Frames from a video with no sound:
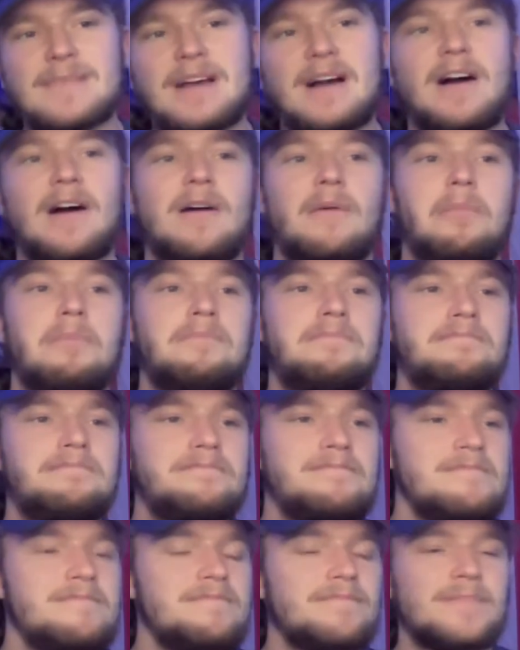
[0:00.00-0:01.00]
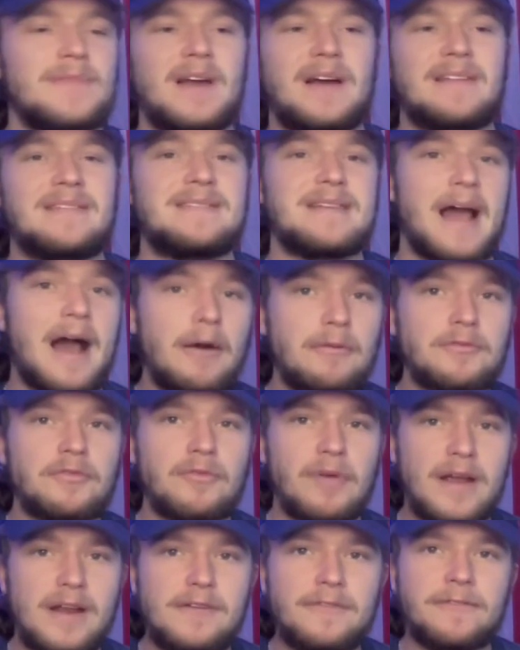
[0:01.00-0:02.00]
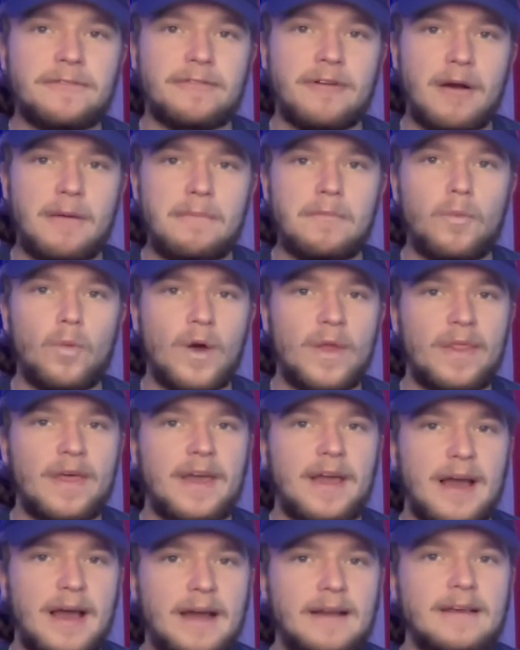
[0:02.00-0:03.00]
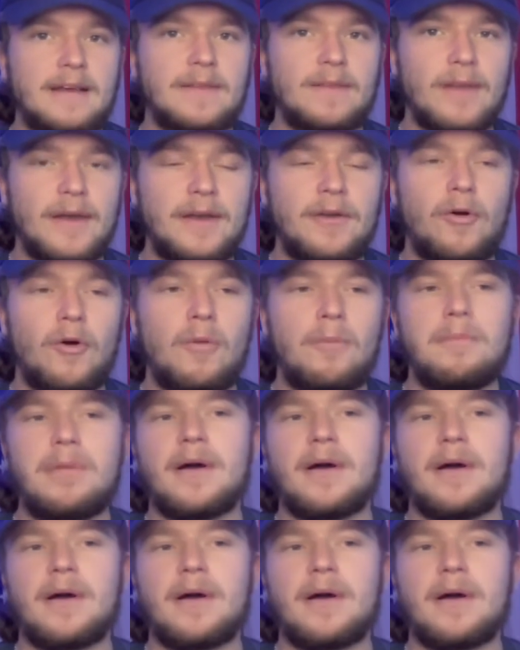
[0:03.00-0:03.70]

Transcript: a downgrade from what they had in Lindholm,